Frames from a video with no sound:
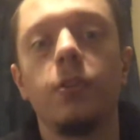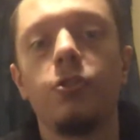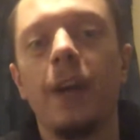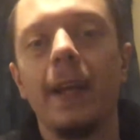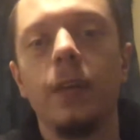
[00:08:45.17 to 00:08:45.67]
to
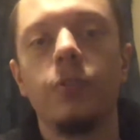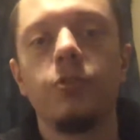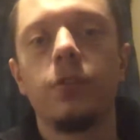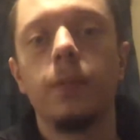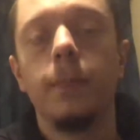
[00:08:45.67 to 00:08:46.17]

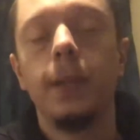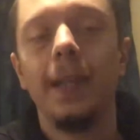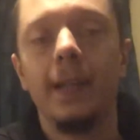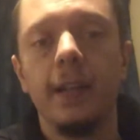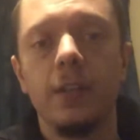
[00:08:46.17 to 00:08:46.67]
change
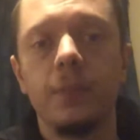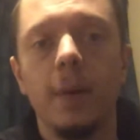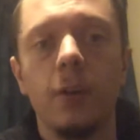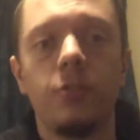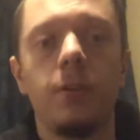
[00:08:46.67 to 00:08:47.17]
completely his
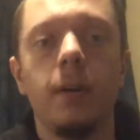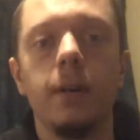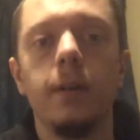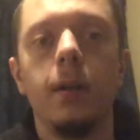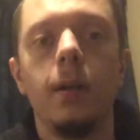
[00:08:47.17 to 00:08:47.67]
martial art